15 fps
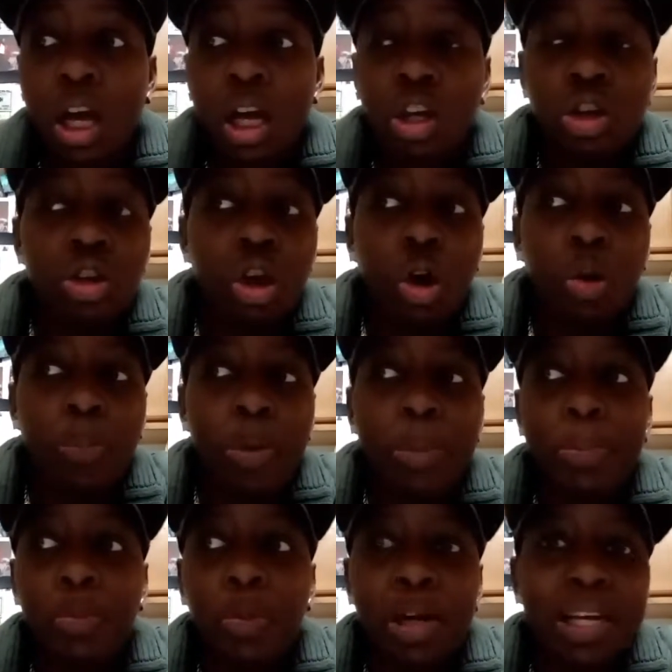
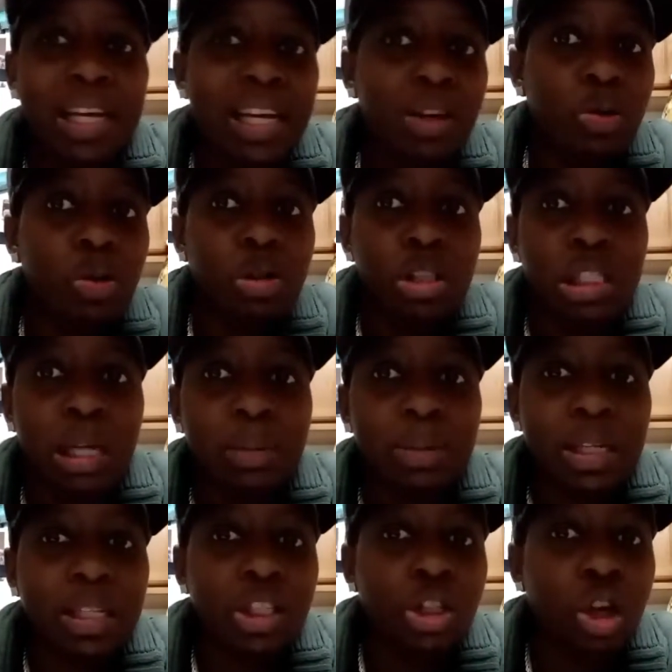people want to get on
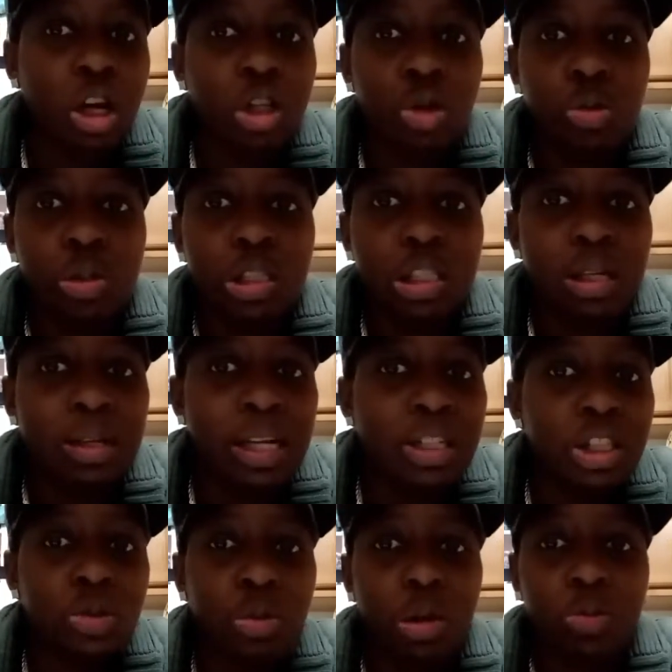something and start doing something. They
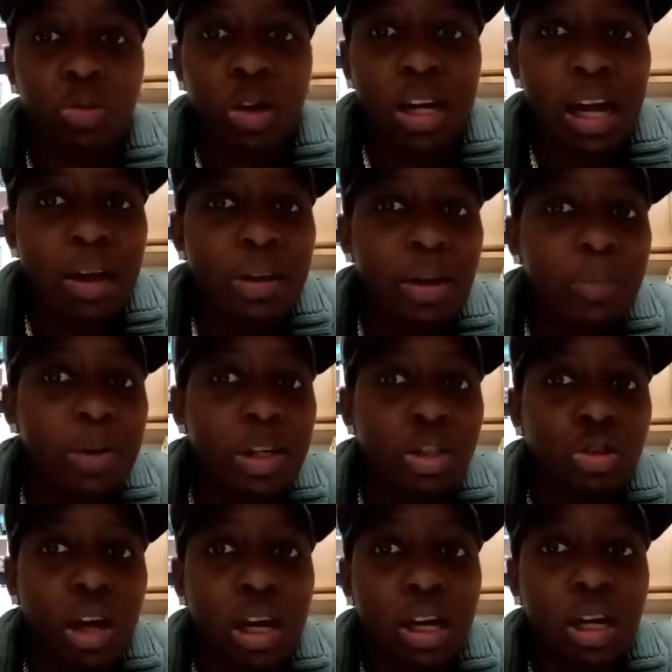just want to run out. They want to
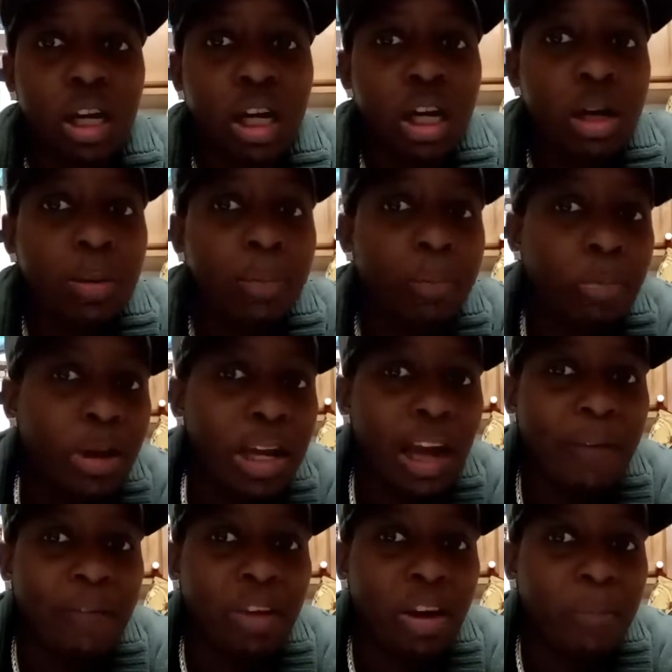try to bring
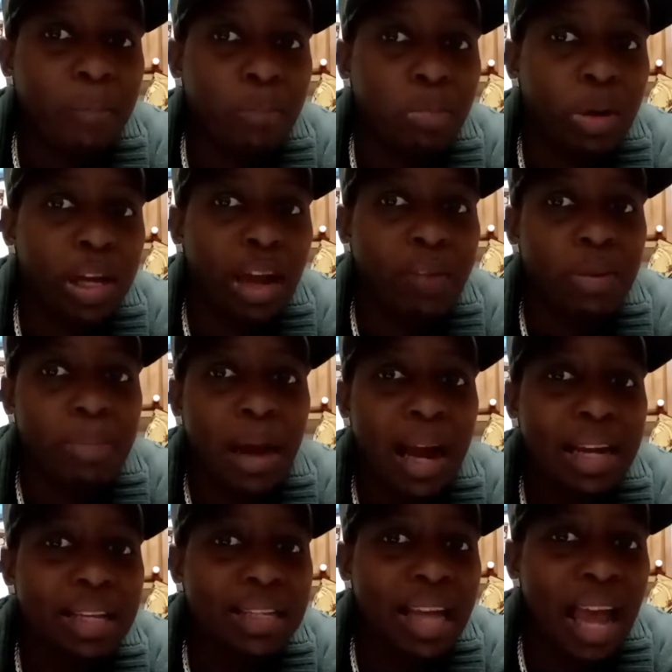
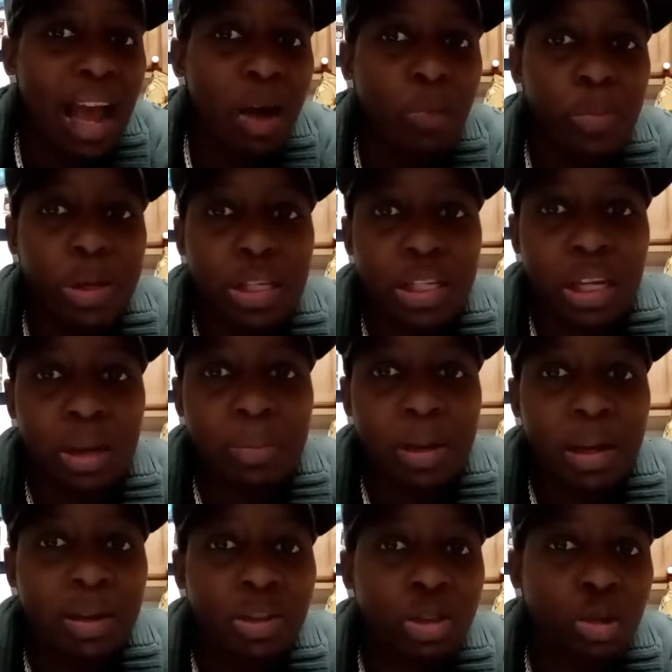everybody down with them
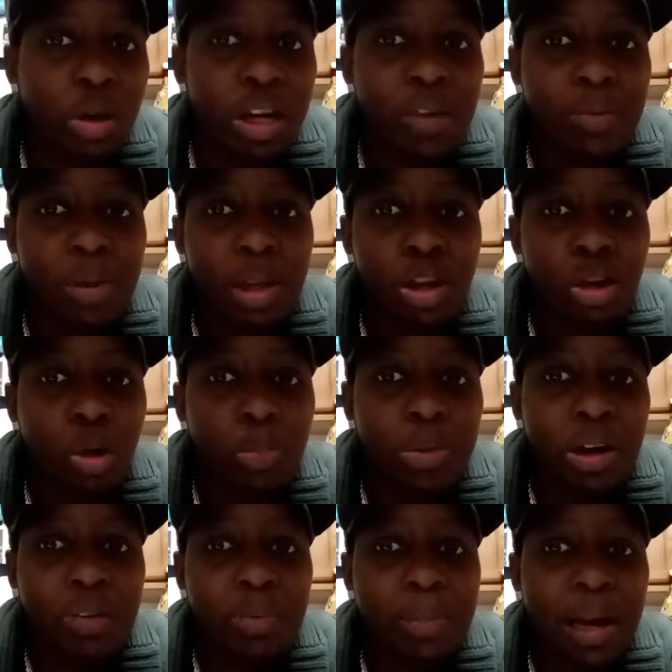and join,
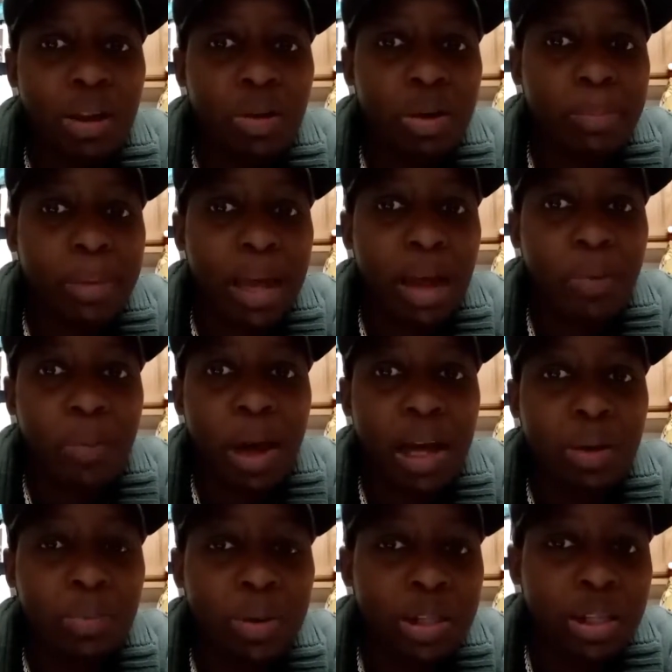put everybody on the
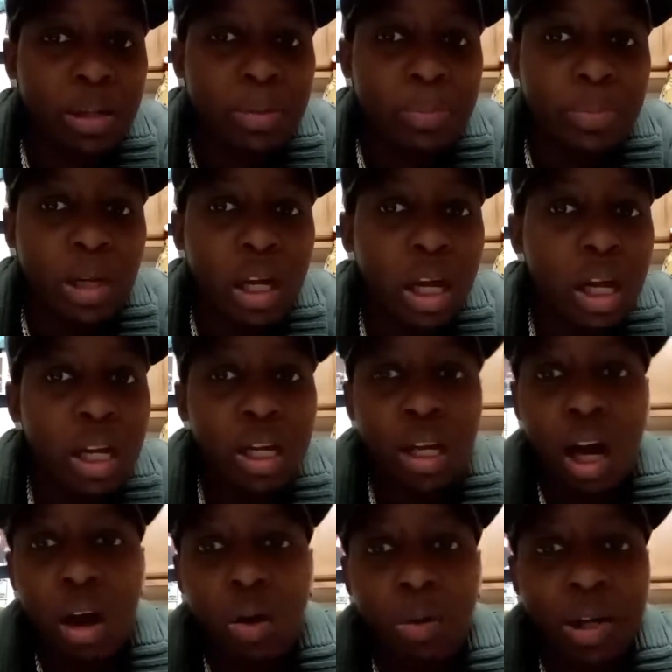bandwagon with them.
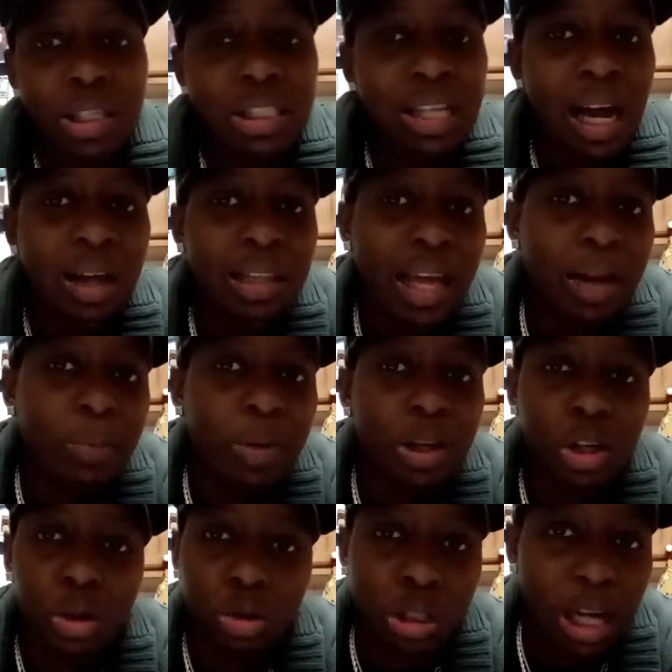No, it's not like one
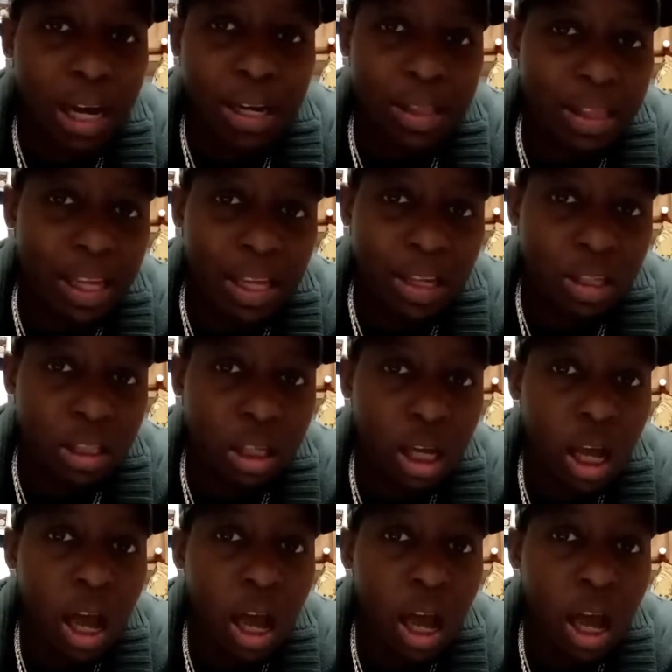of those kind of things.